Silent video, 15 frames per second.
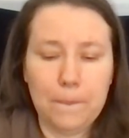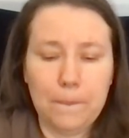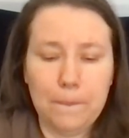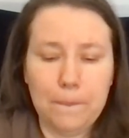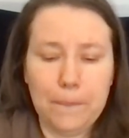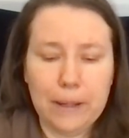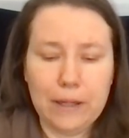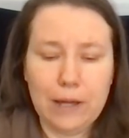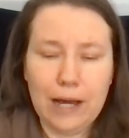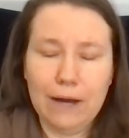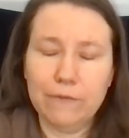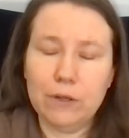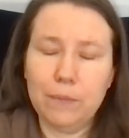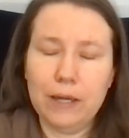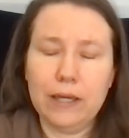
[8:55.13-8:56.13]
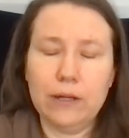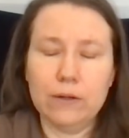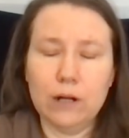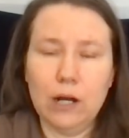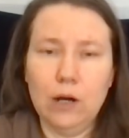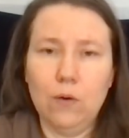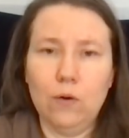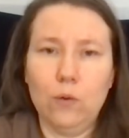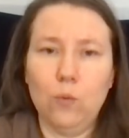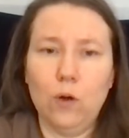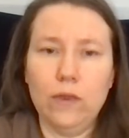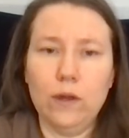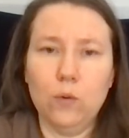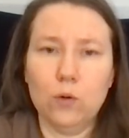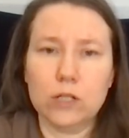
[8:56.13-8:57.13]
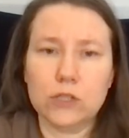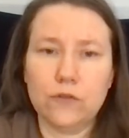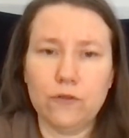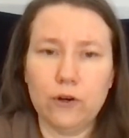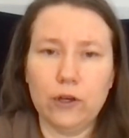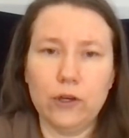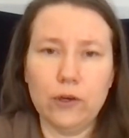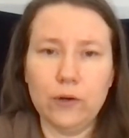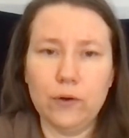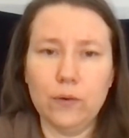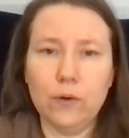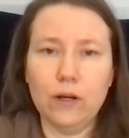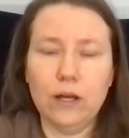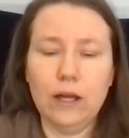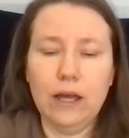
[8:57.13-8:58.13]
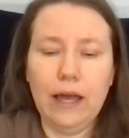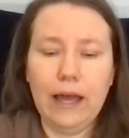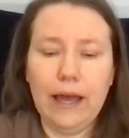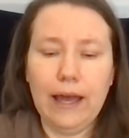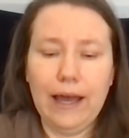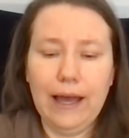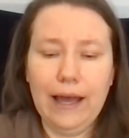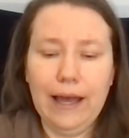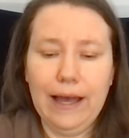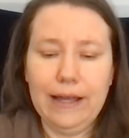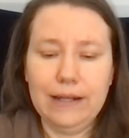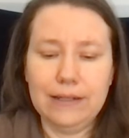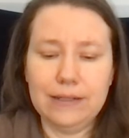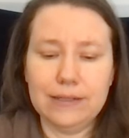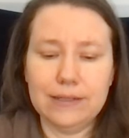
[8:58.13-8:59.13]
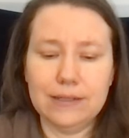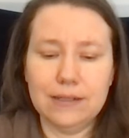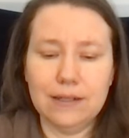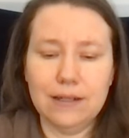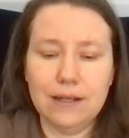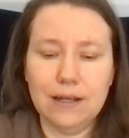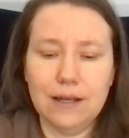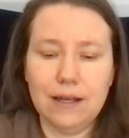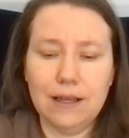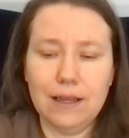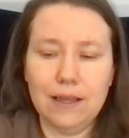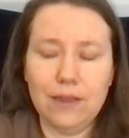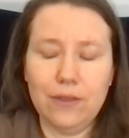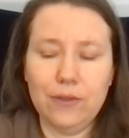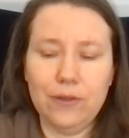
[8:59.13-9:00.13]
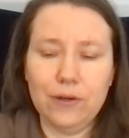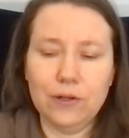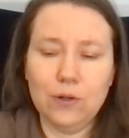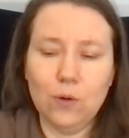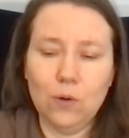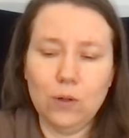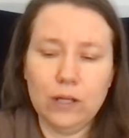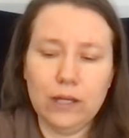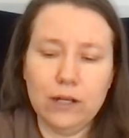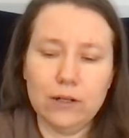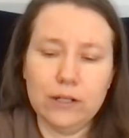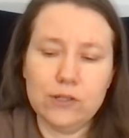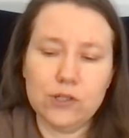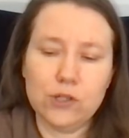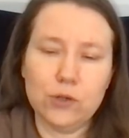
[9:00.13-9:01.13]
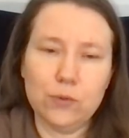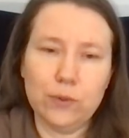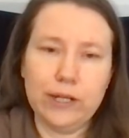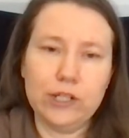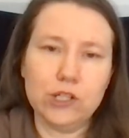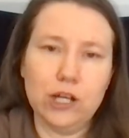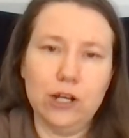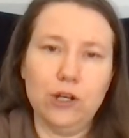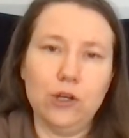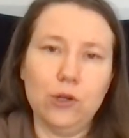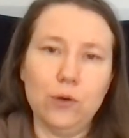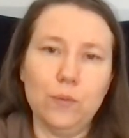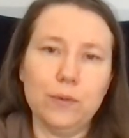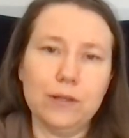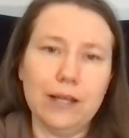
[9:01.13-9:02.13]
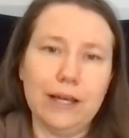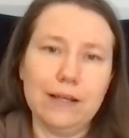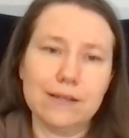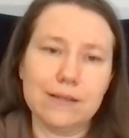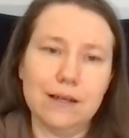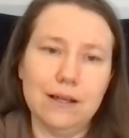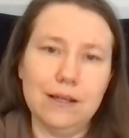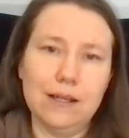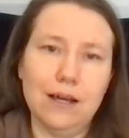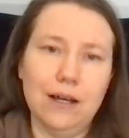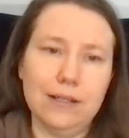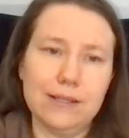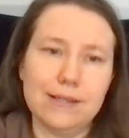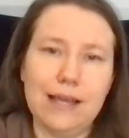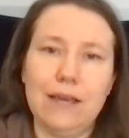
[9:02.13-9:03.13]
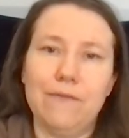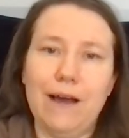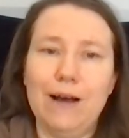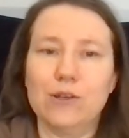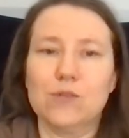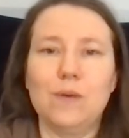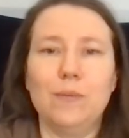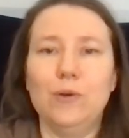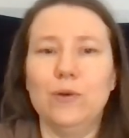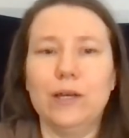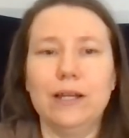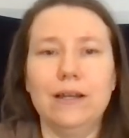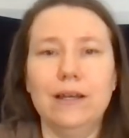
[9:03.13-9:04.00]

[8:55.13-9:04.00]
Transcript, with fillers: But you have to make your own, one that works for you. And the goal here is to reach a new place, a safe house. Maybe you can